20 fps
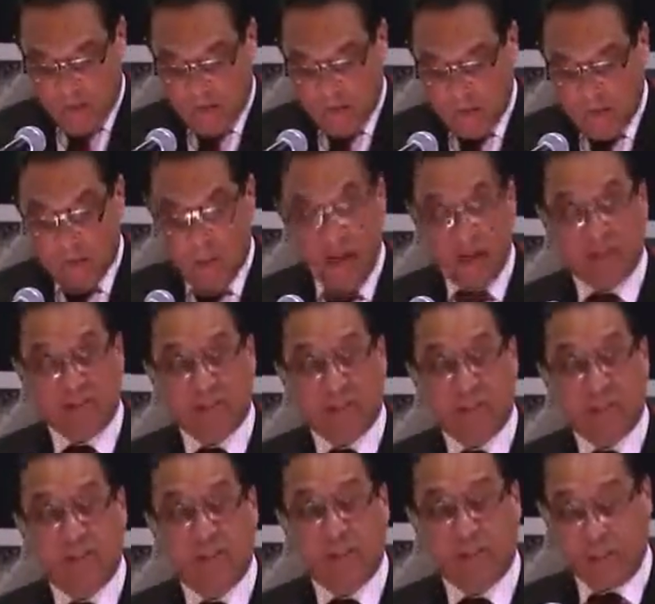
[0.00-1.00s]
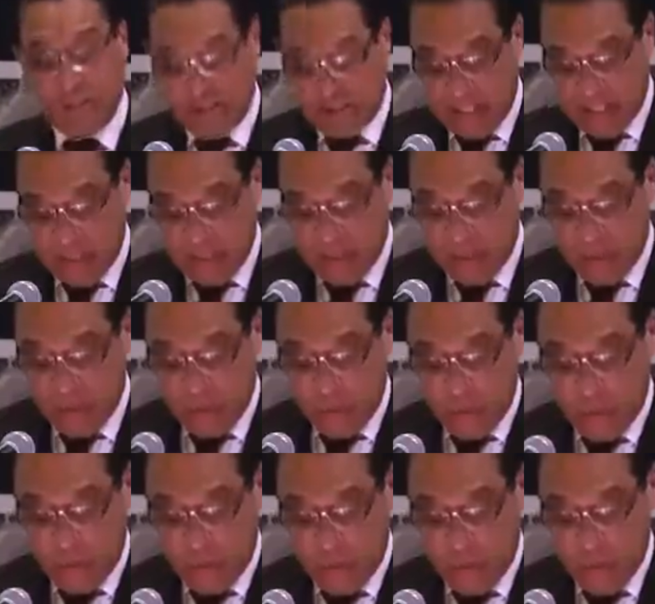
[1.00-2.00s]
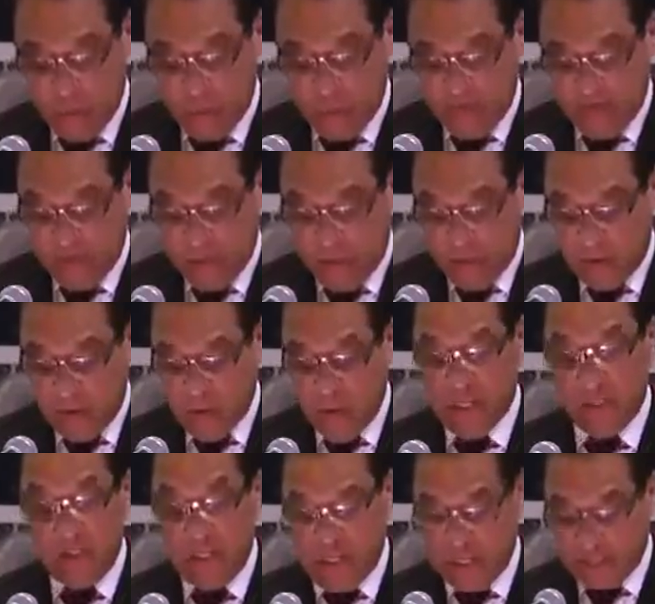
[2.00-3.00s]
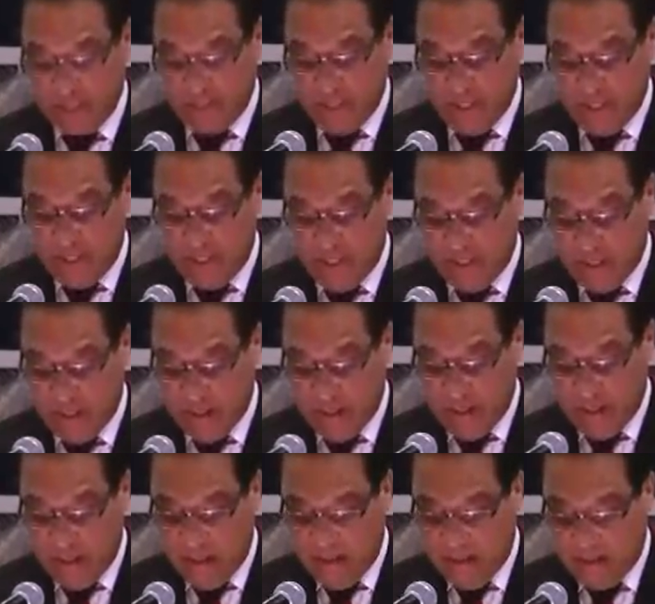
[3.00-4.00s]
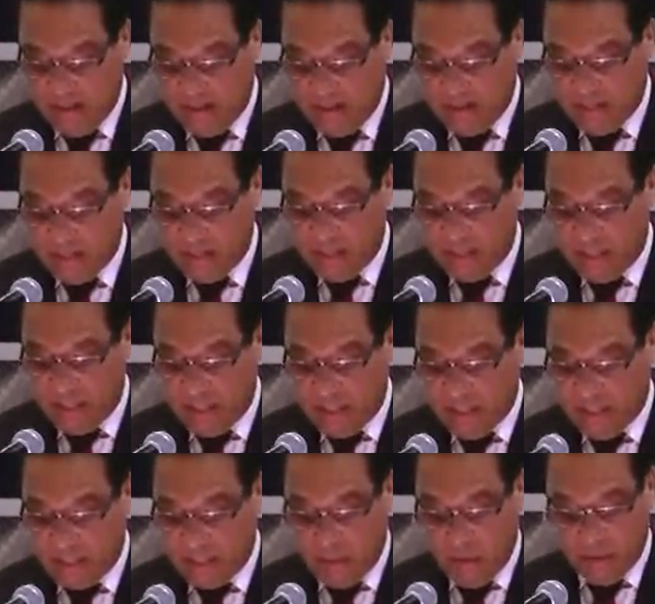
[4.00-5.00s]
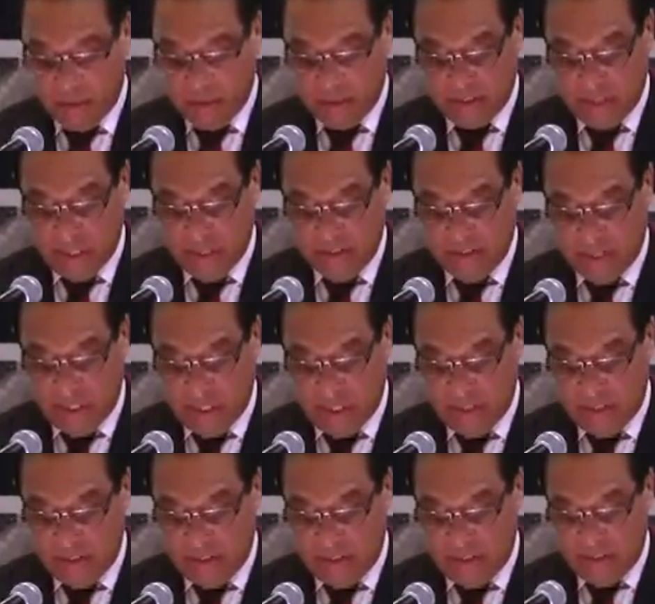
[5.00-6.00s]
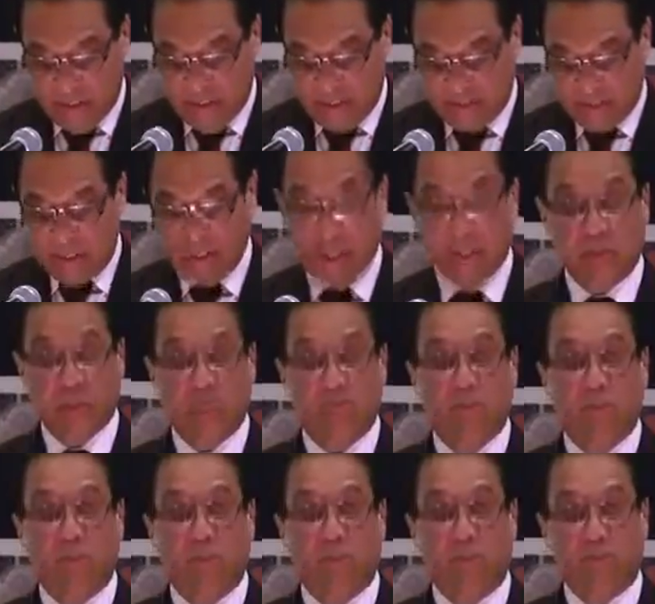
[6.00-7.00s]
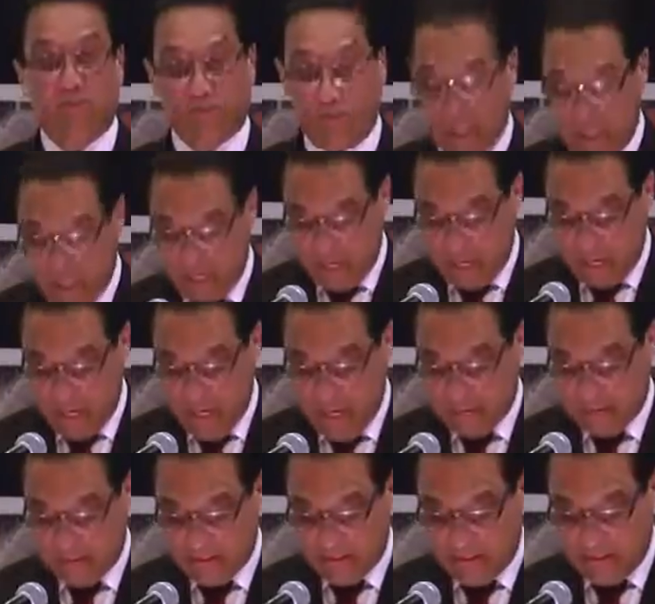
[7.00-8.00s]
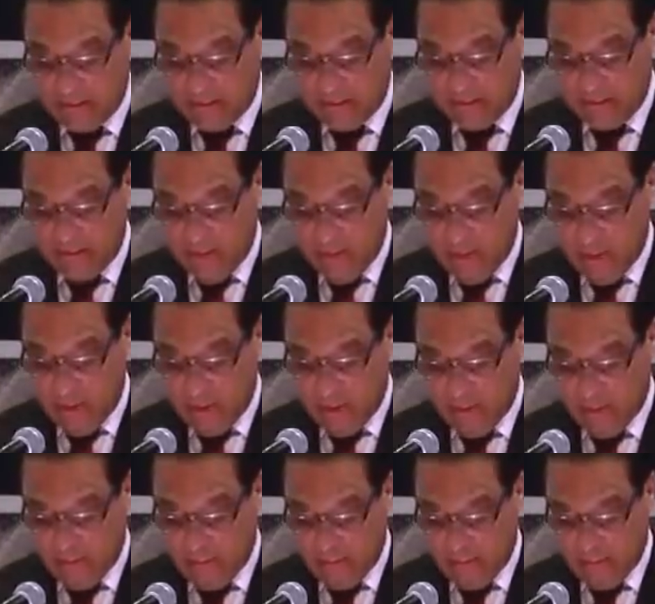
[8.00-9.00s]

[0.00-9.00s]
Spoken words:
From the private sector standpoint, you would have heard only yesterday that the first phase of Dr. Shetty's Health City is on schedule to open next February.